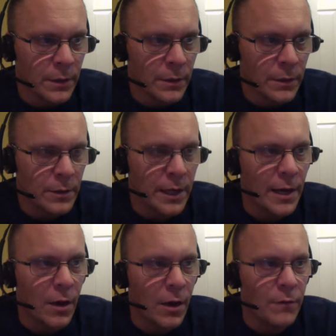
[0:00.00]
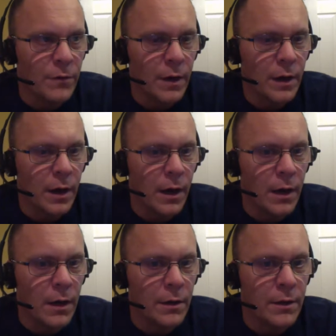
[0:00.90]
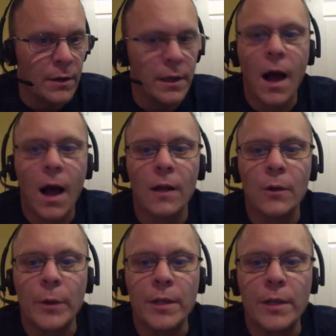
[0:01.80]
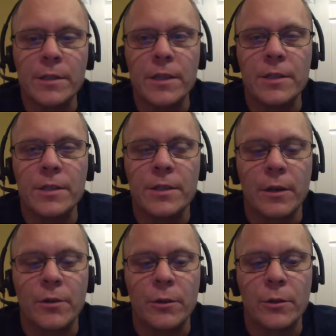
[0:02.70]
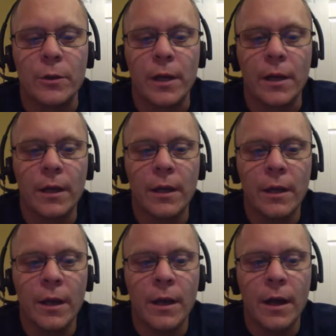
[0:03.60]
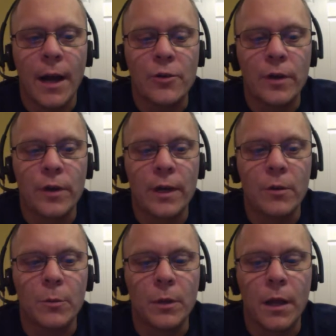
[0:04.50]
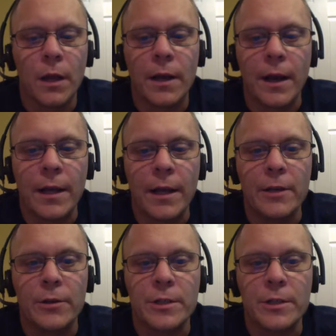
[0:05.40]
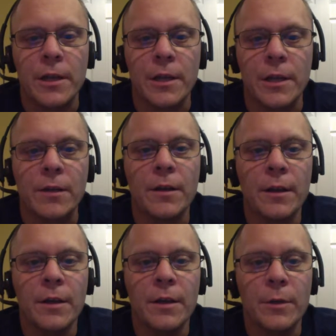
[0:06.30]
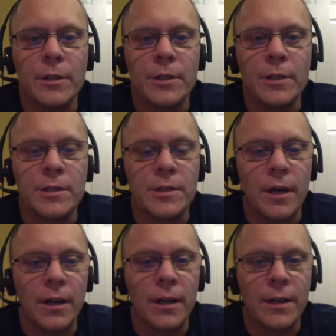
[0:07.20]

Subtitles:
to kick off the Halloween season. They're doing "I drink your blood and I eat your skin," which is like the